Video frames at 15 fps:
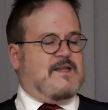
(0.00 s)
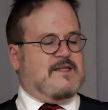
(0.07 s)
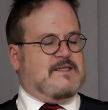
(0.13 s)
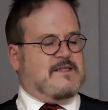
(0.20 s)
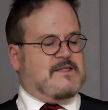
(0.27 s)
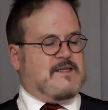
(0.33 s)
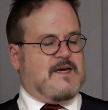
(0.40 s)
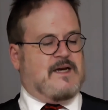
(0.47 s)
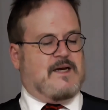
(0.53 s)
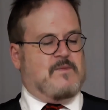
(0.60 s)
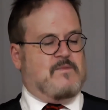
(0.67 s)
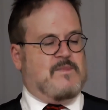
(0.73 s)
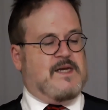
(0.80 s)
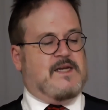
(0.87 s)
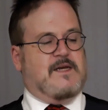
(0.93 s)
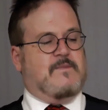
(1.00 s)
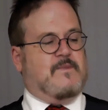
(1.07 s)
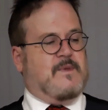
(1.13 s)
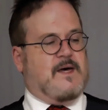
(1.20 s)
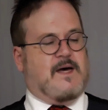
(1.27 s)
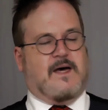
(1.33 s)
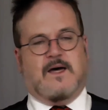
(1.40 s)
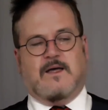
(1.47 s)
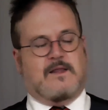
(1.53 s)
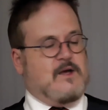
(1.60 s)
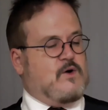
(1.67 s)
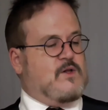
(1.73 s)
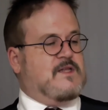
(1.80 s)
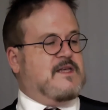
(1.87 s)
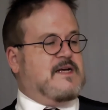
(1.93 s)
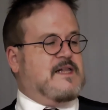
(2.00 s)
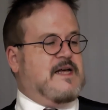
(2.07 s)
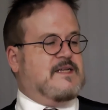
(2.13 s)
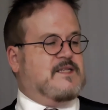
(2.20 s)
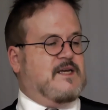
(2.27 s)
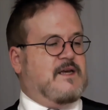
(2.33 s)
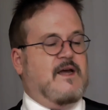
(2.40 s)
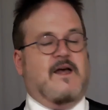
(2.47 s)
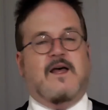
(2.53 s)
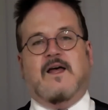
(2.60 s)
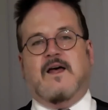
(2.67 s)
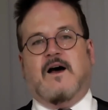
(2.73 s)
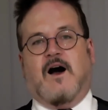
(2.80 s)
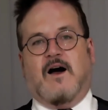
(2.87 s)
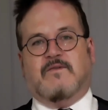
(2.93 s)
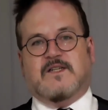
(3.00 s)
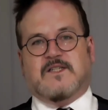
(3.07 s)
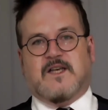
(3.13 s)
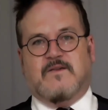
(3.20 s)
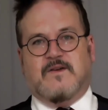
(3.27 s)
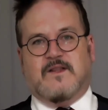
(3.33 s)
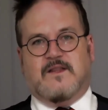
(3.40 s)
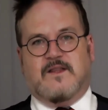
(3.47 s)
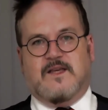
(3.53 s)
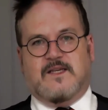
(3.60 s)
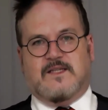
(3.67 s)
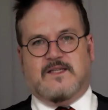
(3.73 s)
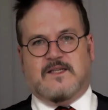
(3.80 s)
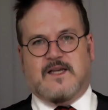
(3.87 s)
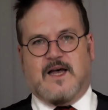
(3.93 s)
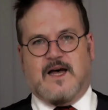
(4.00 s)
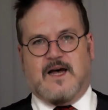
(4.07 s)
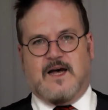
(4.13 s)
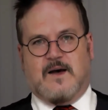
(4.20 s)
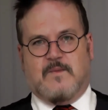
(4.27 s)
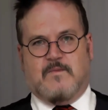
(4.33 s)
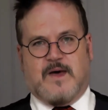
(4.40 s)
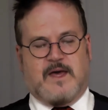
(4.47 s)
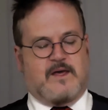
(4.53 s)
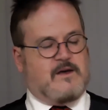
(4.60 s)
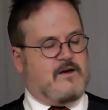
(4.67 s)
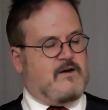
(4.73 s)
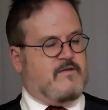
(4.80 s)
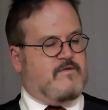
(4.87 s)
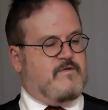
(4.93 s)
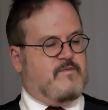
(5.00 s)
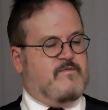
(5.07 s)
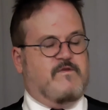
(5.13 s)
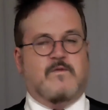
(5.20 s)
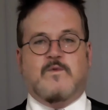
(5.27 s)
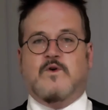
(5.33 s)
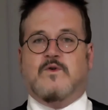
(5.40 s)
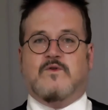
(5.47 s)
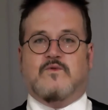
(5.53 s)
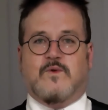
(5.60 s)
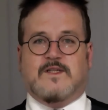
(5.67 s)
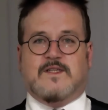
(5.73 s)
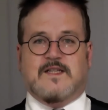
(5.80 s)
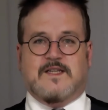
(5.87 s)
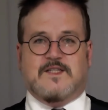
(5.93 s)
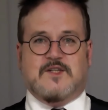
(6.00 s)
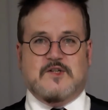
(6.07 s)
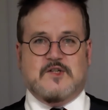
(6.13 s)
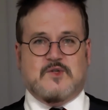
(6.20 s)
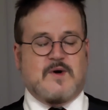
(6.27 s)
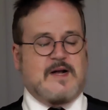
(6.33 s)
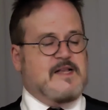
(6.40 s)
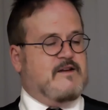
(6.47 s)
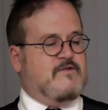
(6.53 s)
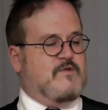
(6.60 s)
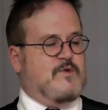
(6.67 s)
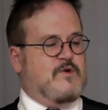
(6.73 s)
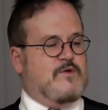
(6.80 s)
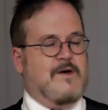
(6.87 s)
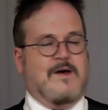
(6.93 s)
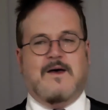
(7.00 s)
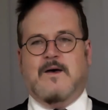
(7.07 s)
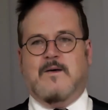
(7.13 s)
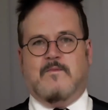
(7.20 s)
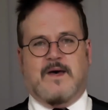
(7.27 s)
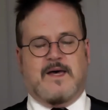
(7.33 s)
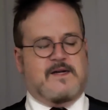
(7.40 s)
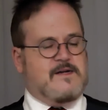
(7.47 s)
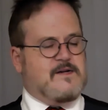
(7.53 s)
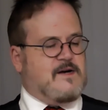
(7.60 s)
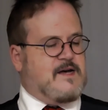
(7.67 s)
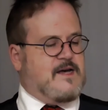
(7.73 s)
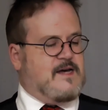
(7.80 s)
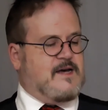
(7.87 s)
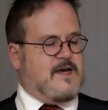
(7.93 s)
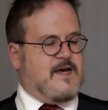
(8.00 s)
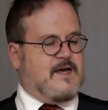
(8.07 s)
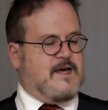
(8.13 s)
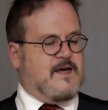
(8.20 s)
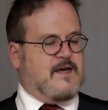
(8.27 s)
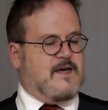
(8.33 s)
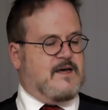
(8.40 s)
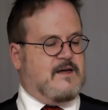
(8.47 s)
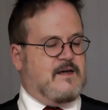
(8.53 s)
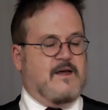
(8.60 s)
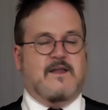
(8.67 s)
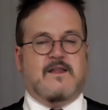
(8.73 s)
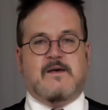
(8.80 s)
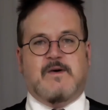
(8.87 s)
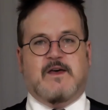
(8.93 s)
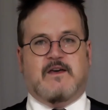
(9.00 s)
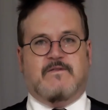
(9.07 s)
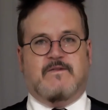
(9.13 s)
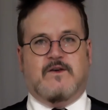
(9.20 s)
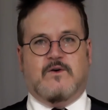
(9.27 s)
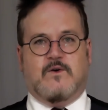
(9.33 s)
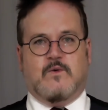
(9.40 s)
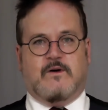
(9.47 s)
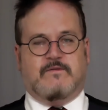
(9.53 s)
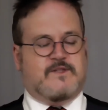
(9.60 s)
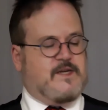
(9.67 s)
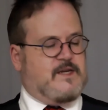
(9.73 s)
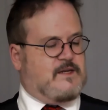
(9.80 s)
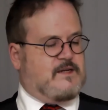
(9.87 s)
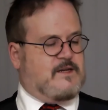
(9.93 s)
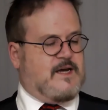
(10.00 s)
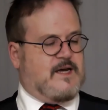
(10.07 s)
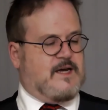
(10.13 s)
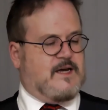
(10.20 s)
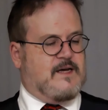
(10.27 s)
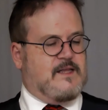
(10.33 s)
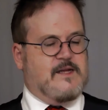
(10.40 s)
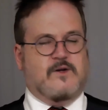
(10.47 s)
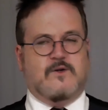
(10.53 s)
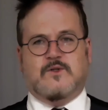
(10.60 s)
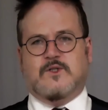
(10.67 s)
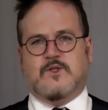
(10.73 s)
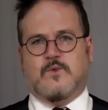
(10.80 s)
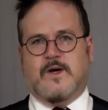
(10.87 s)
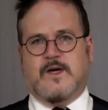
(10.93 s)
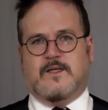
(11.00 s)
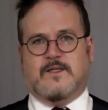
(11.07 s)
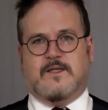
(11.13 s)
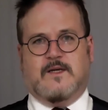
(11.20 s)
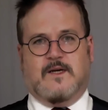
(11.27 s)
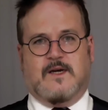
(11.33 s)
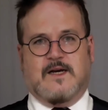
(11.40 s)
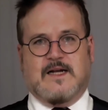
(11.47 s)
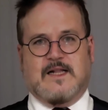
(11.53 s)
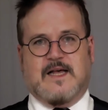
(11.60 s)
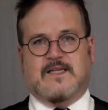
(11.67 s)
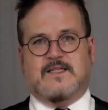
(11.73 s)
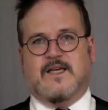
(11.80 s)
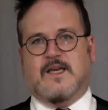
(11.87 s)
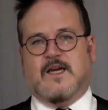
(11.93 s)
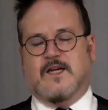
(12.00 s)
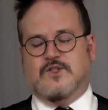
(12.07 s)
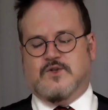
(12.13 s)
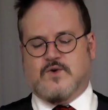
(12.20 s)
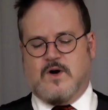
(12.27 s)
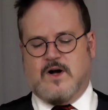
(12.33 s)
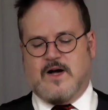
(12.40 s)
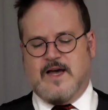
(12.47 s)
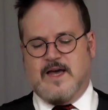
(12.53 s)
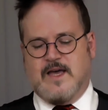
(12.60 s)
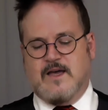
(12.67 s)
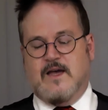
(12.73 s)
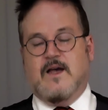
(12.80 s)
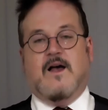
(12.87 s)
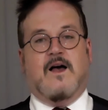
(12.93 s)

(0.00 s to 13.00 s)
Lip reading: This is a medium, they call it the classic. I've discovered this make of vermouth recently. It's an Australian vermouth. Mate and I, they make a few. I've seen they do sweet, classic, and dry.